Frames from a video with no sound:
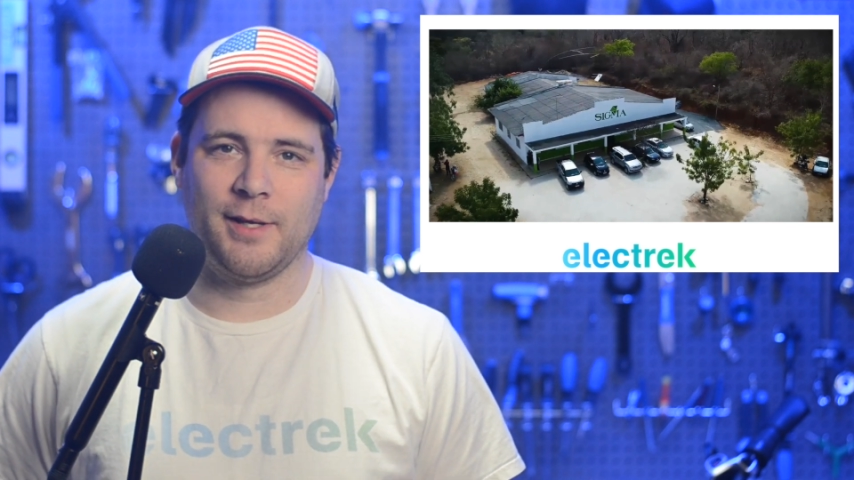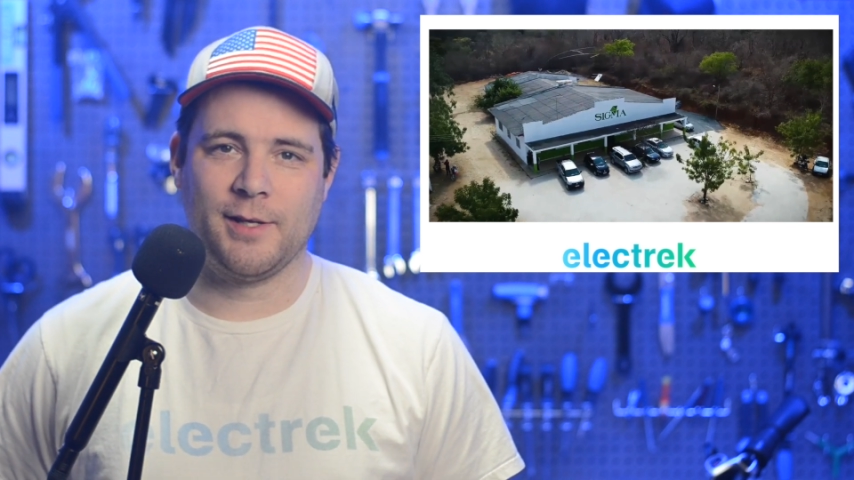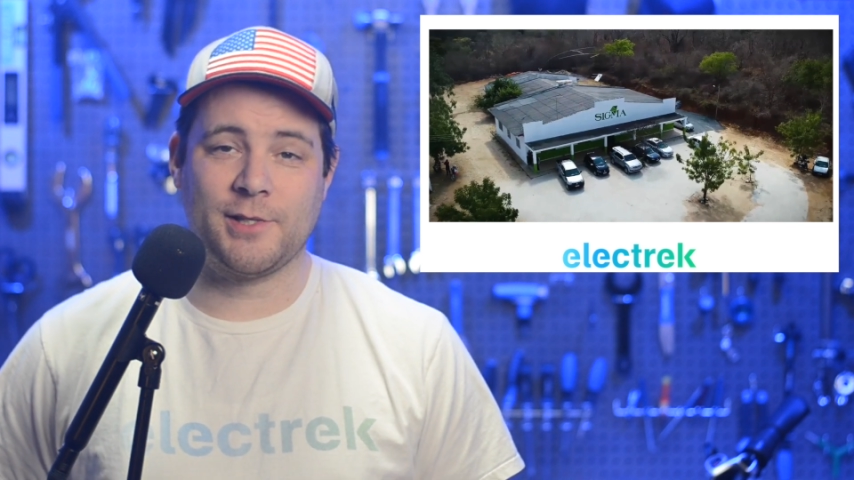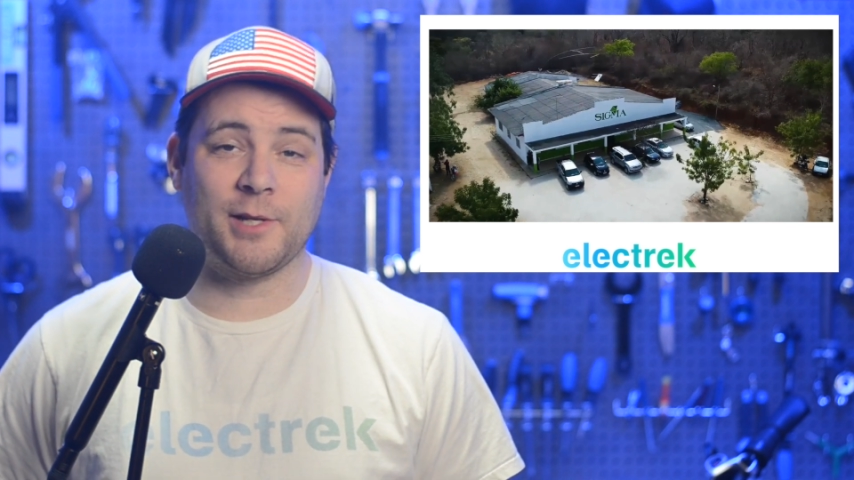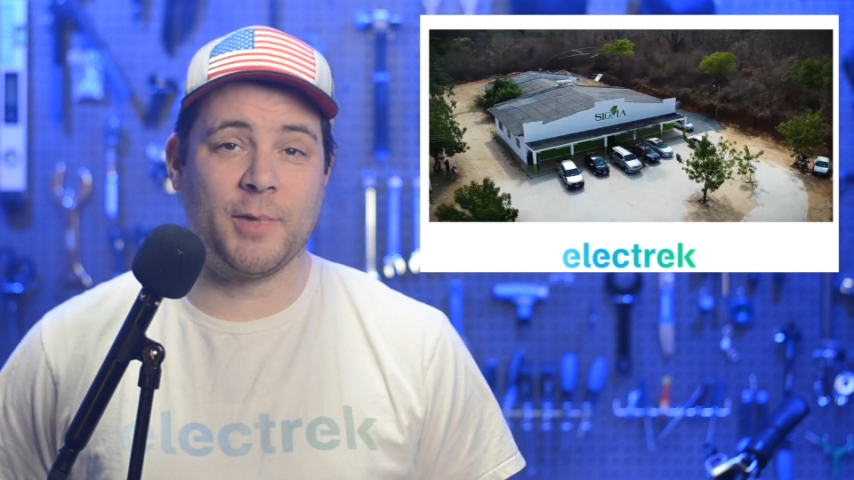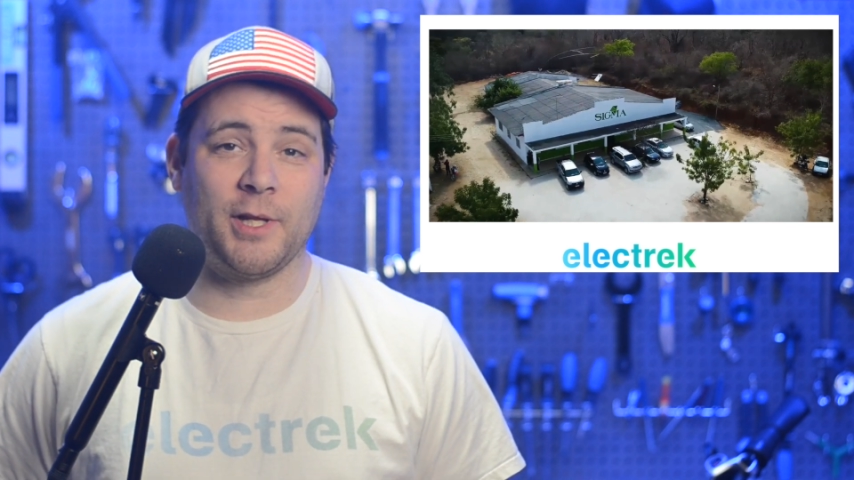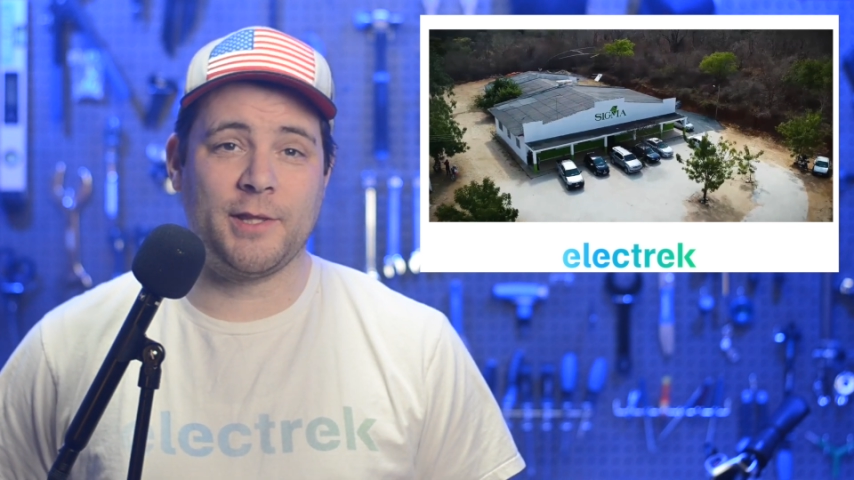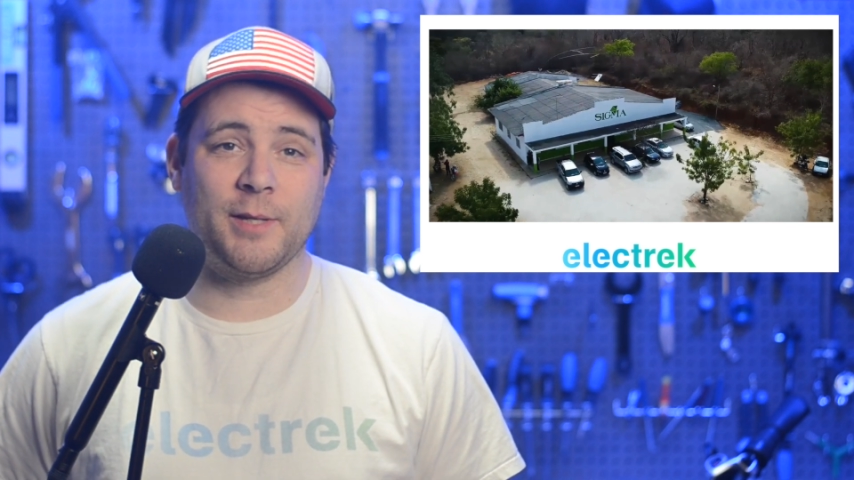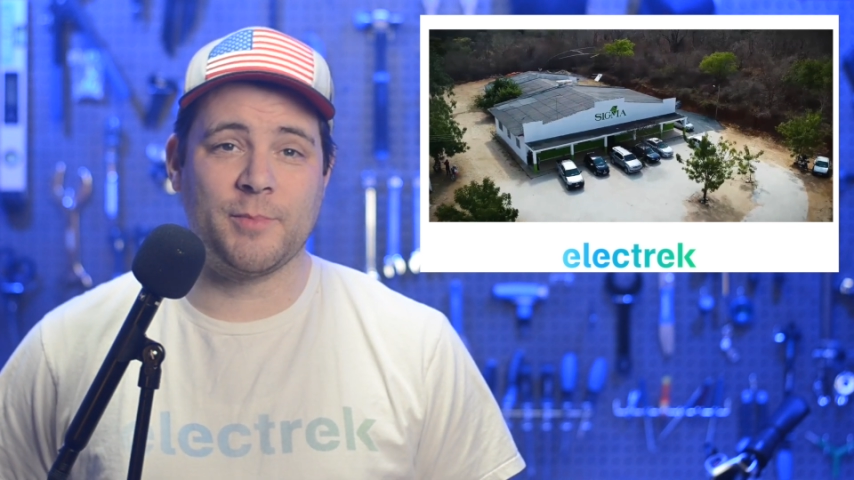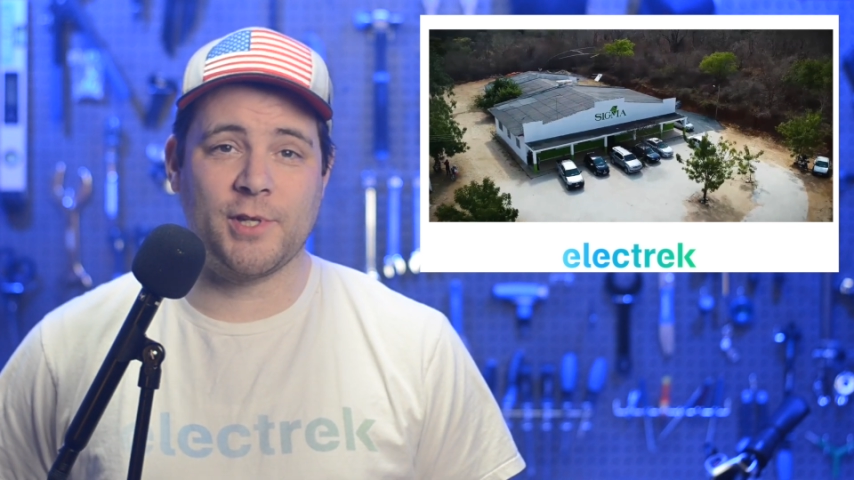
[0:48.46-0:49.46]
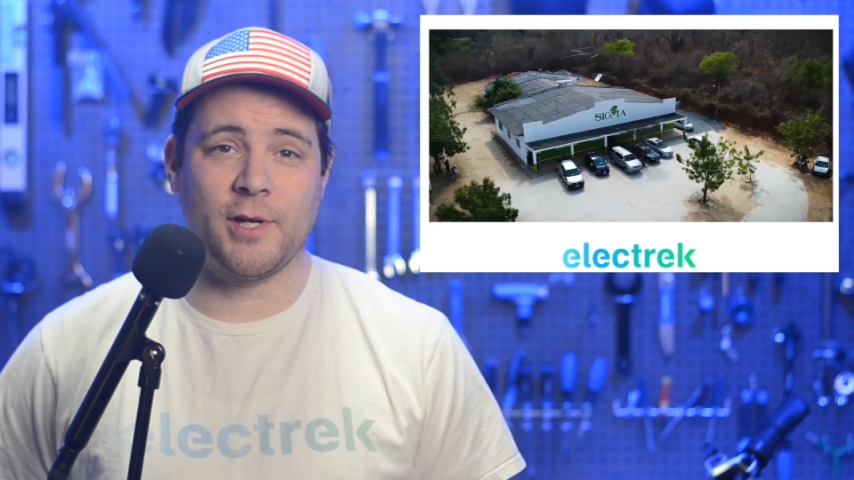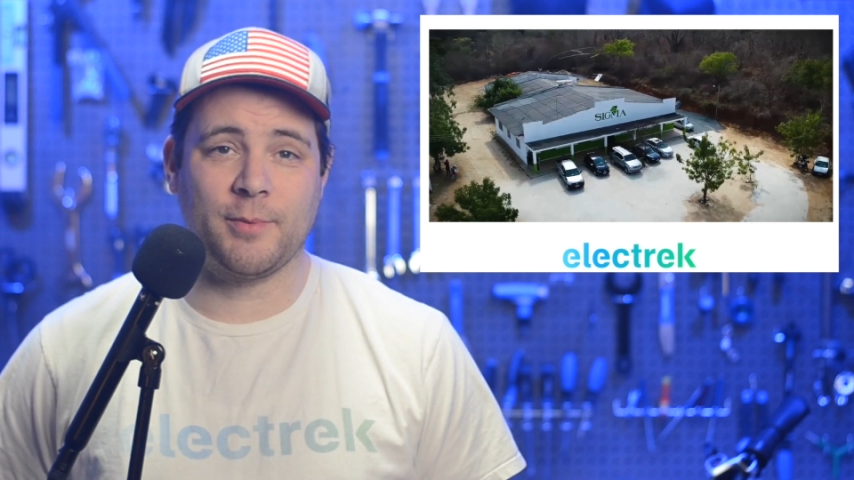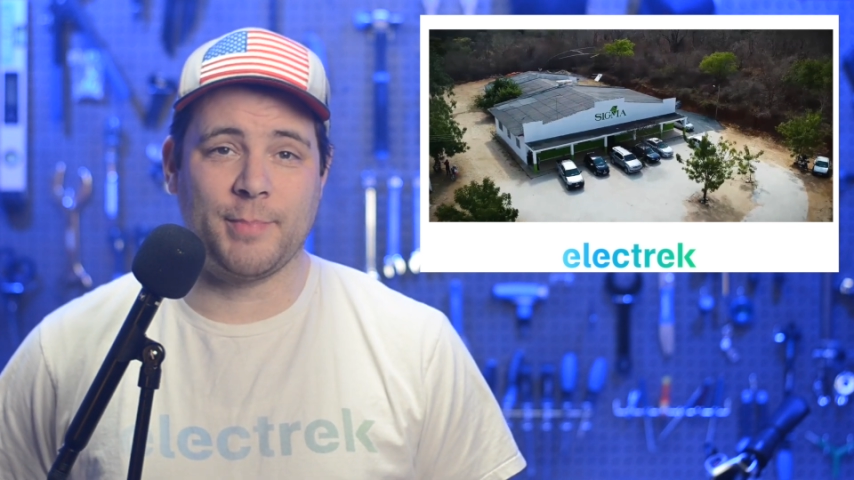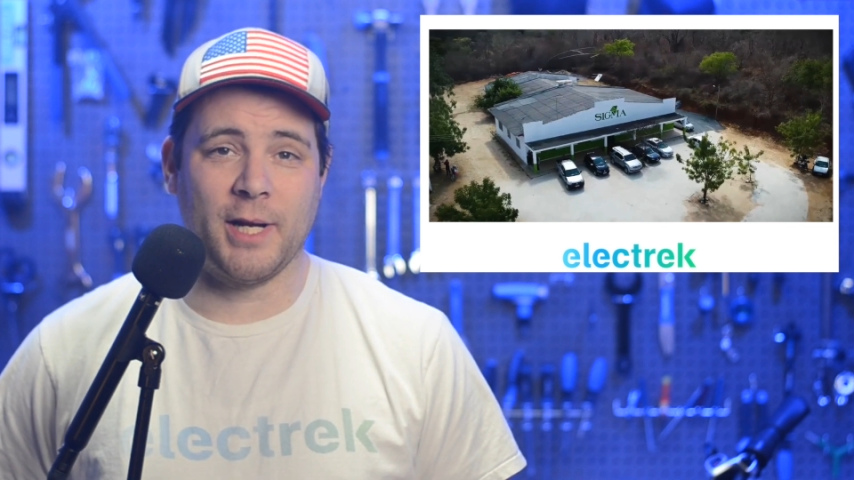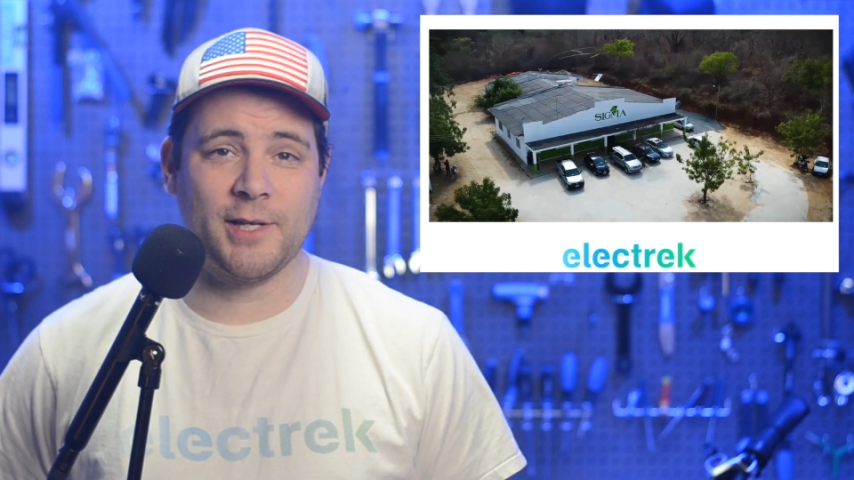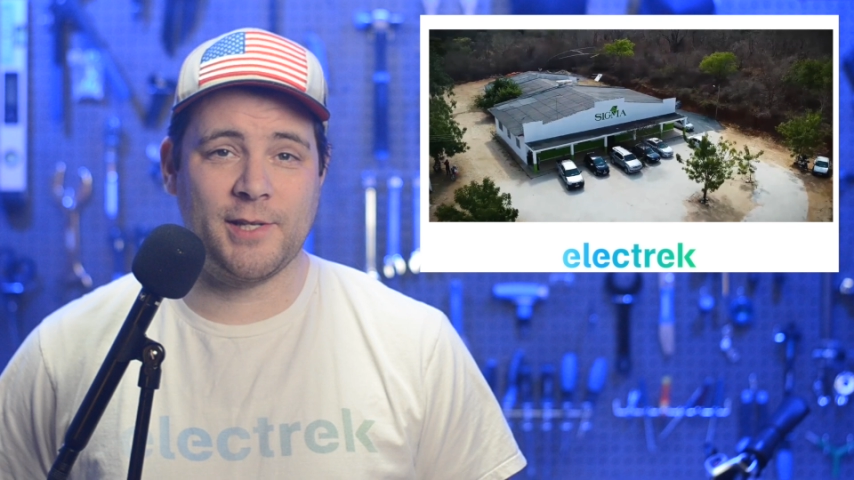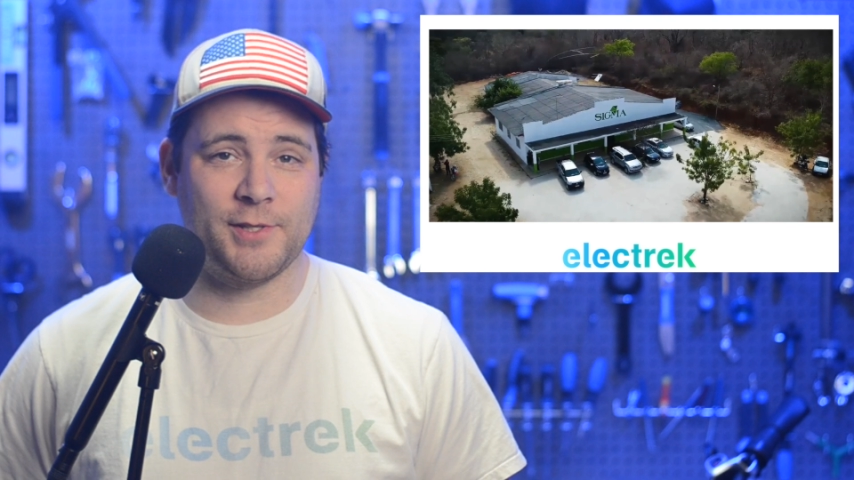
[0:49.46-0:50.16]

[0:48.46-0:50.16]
Sigma Lithium's stock price